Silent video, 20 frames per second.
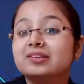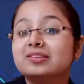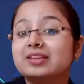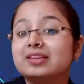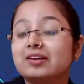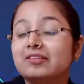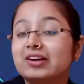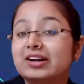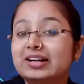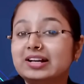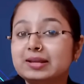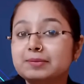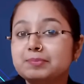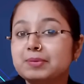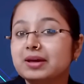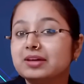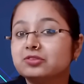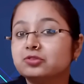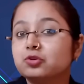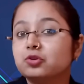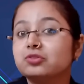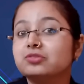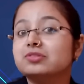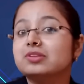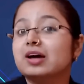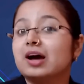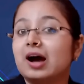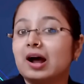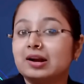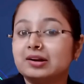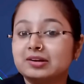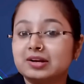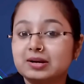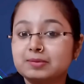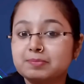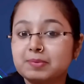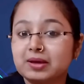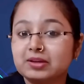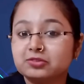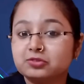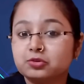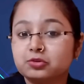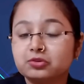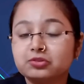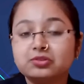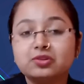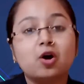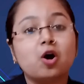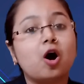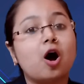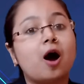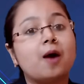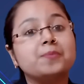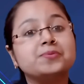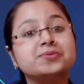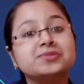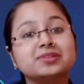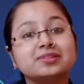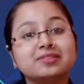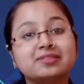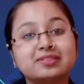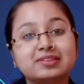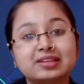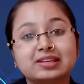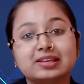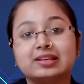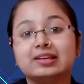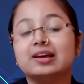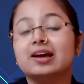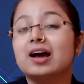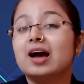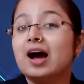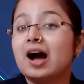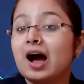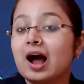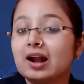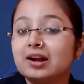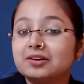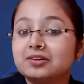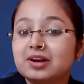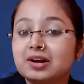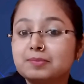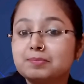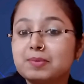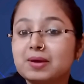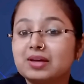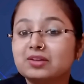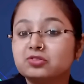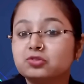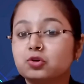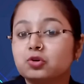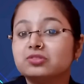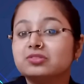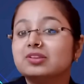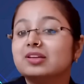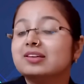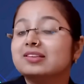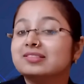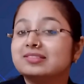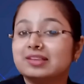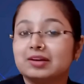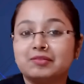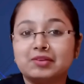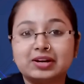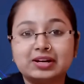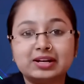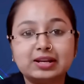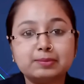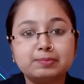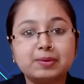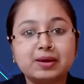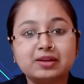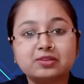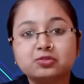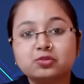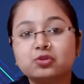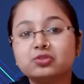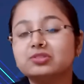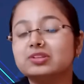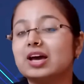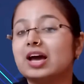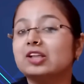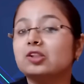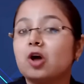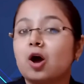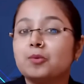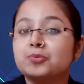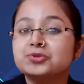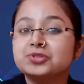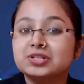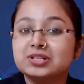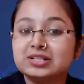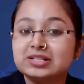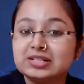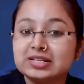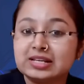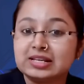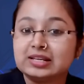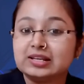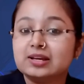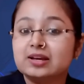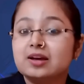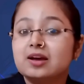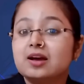70 pesos, 100 pesos, option C, 100 pesos, 70 pesos, and option D,